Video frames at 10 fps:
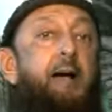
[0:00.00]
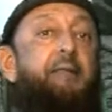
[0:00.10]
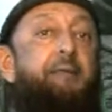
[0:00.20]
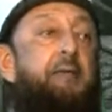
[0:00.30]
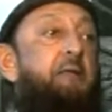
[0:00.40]

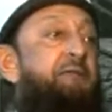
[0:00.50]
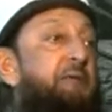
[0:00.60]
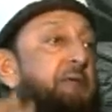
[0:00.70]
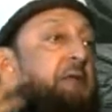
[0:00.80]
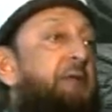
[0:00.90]
And then
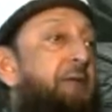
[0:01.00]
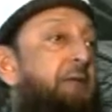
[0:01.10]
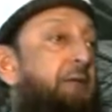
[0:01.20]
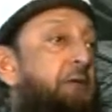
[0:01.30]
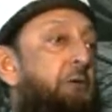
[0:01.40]
suddenly
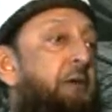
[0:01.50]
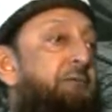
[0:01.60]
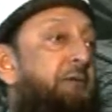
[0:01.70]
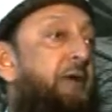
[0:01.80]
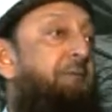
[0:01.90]
the
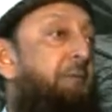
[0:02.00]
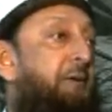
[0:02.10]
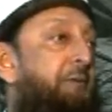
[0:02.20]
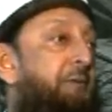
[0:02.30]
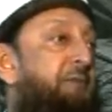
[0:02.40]
US government